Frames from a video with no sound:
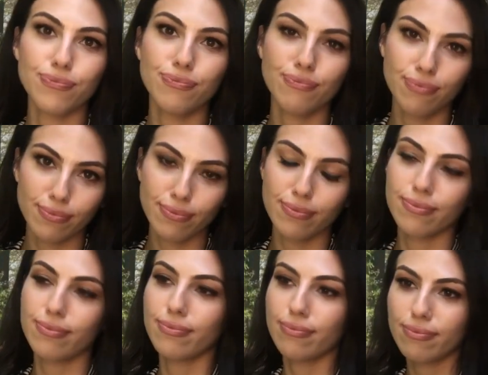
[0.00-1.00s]

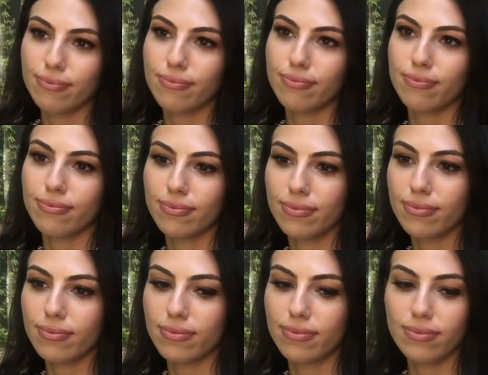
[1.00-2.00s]

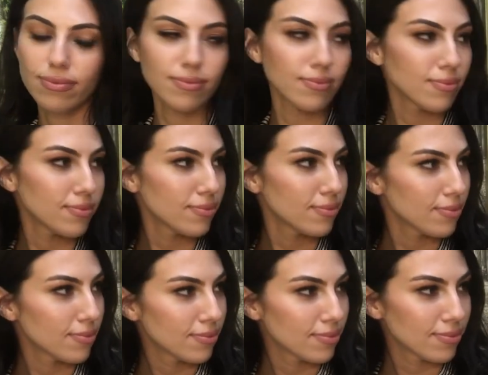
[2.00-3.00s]

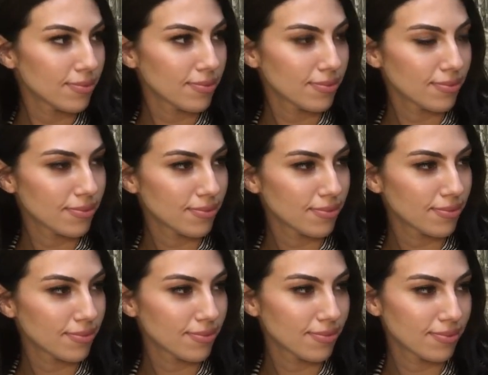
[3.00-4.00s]

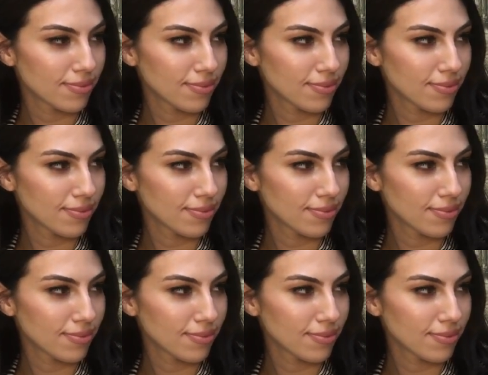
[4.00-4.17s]
This person isn't speaking.